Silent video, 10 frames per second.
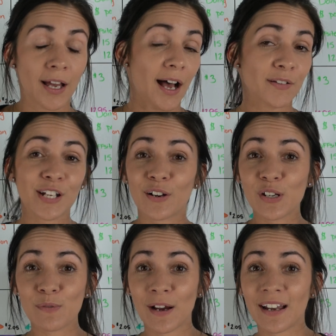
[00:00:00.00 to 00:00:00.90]
I'll tell
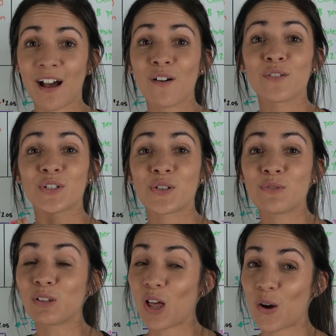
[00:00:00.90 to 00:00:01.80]
you right now,
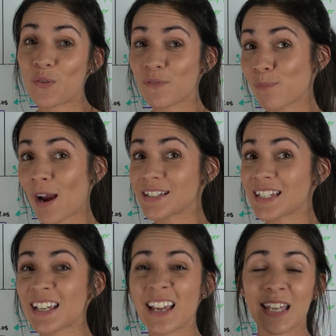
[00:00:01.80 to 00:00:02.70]
too low of
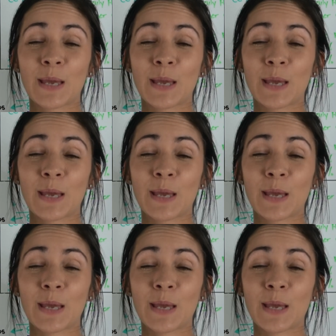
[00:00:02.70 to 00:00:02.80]
pricing